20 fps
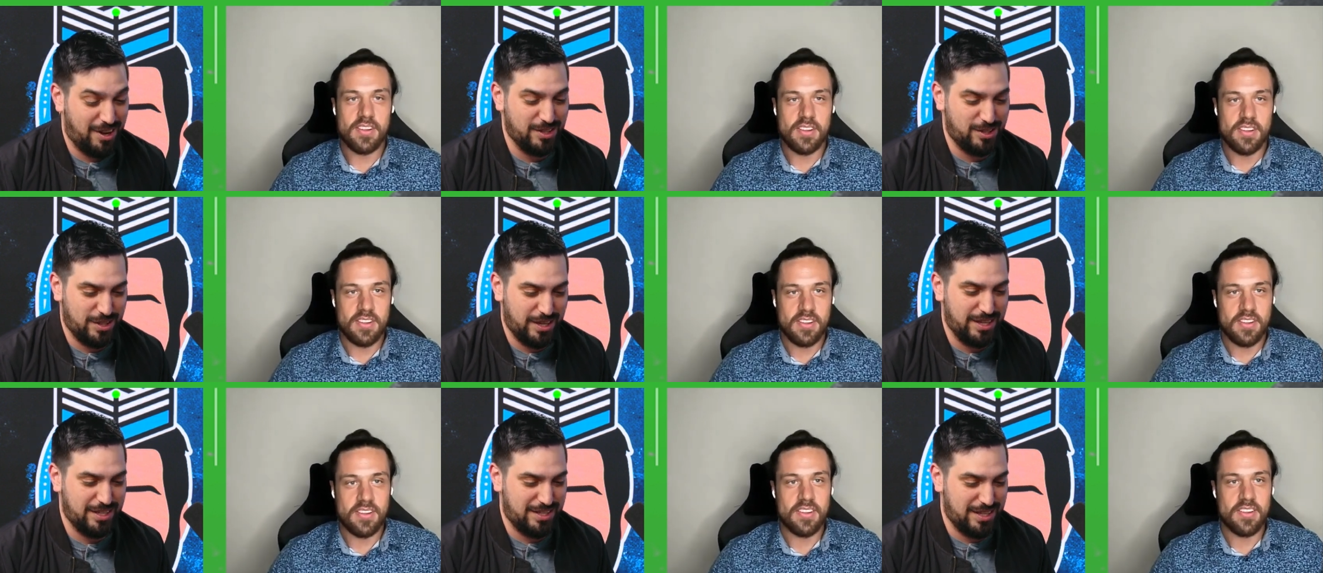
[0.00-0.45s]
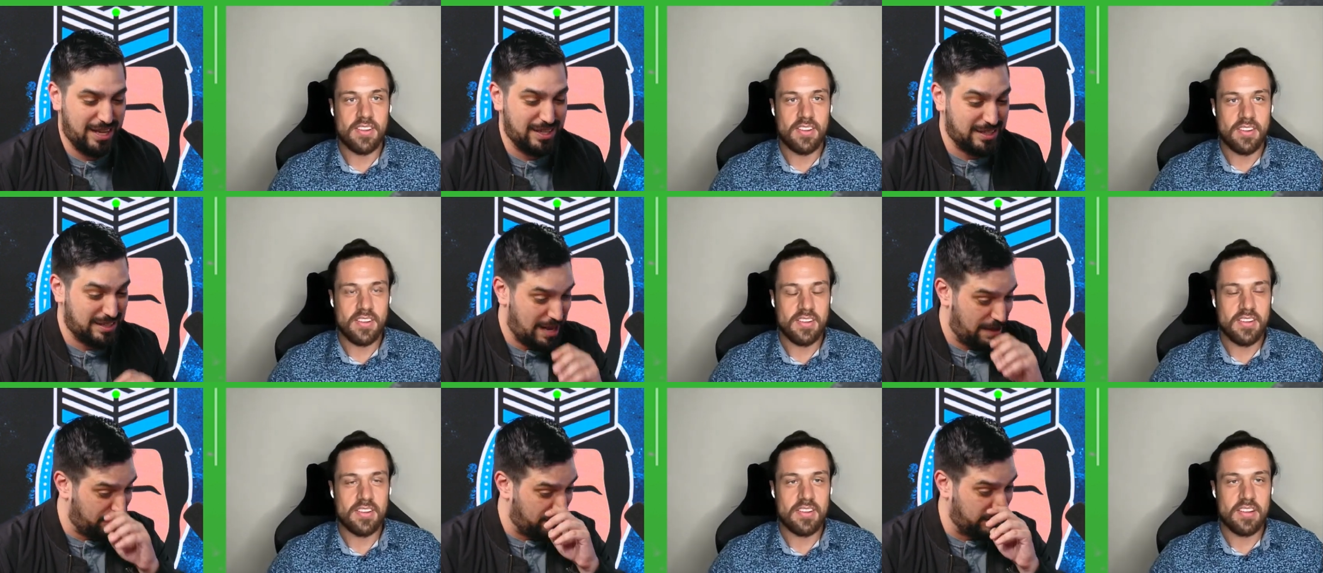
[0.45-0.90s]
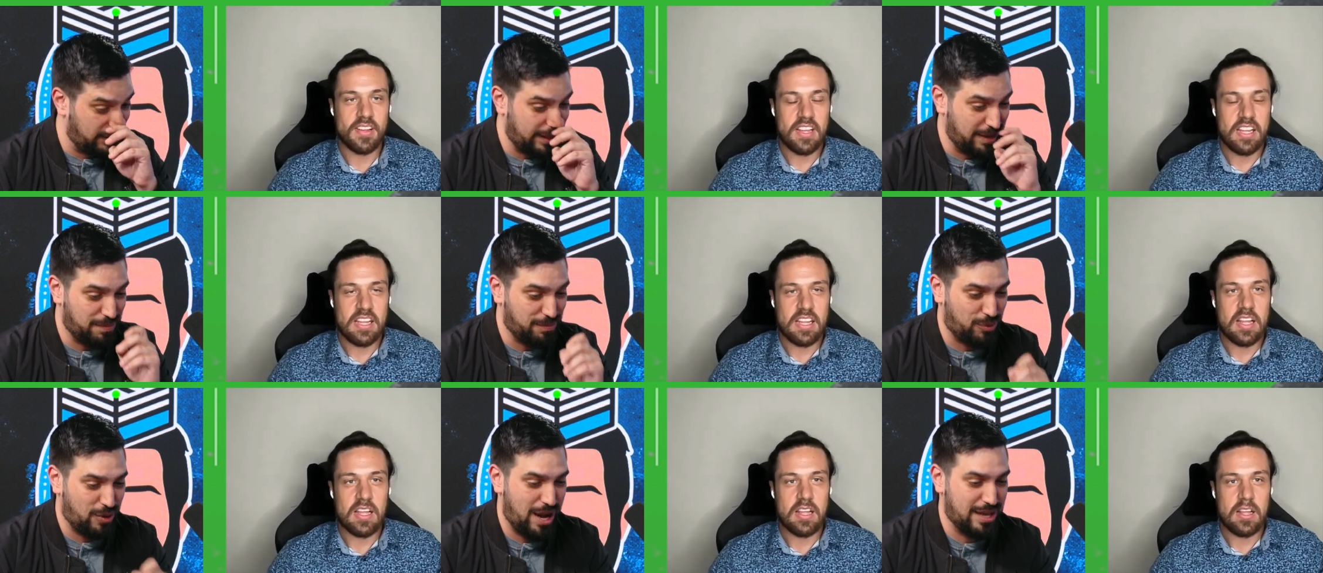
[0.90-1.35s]
Speaker 1: It's it's it's definitely
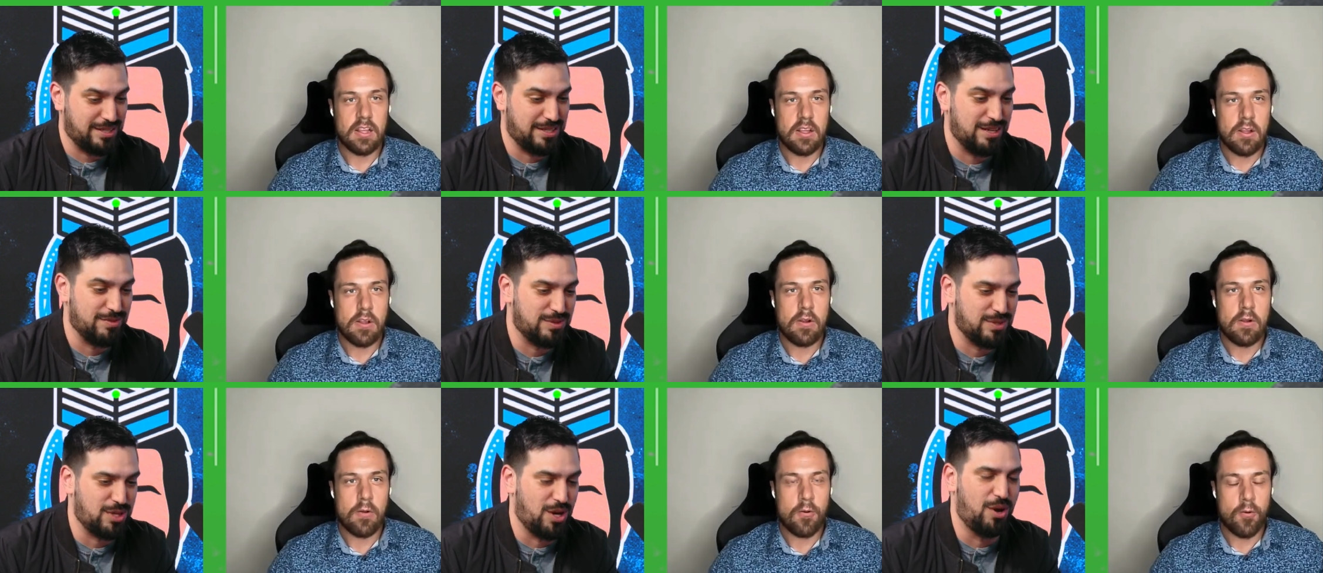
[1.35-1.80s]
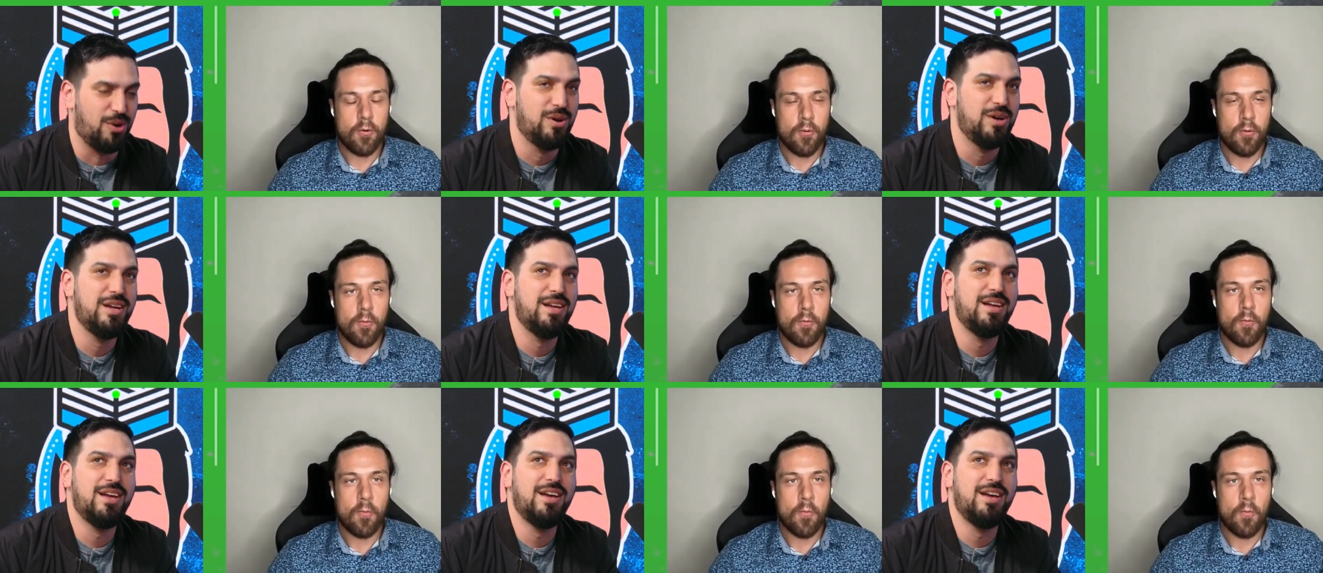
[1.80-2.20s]
impressive. So